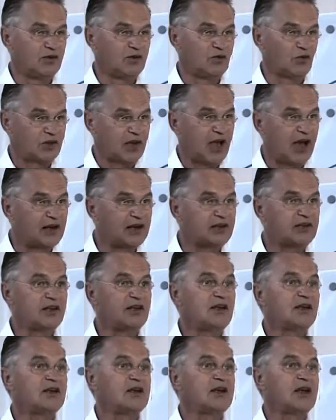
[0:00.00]

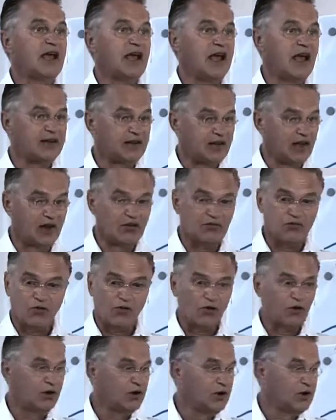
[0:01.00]
totality. And
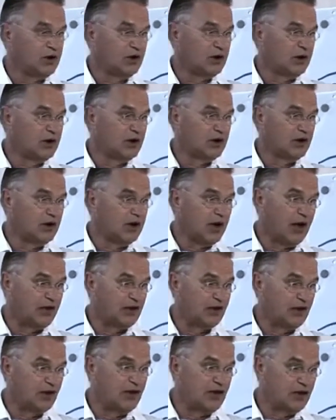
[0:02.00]
therefore,
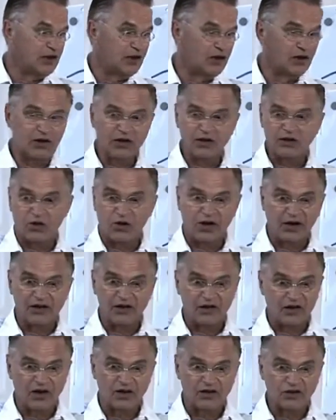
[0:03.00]
as a leader in
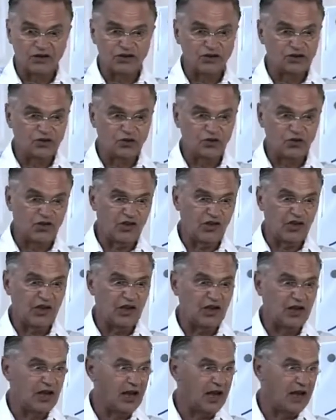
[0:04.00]
organization, you
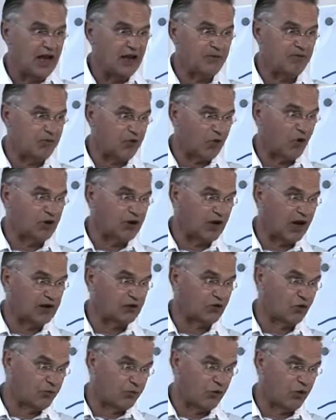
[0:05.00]
see a
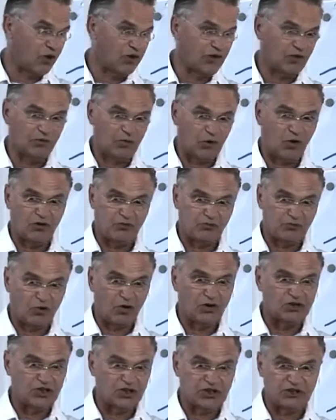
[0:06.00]
product or
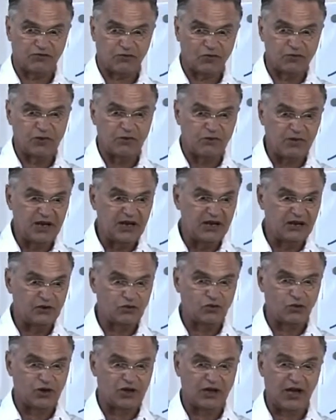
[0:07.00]
project from the beginning
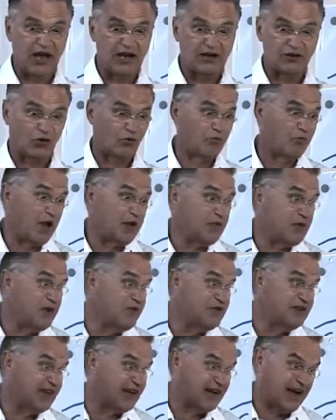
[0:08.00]
to an end, or maybe
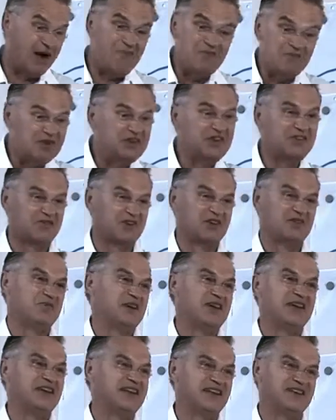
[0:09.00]
even the company from the
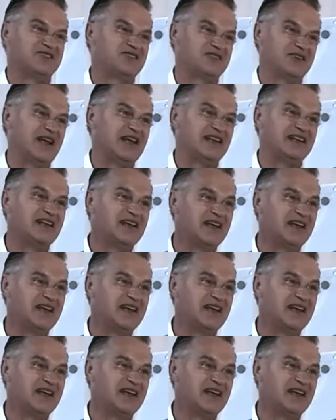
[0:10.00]
beginning to an end.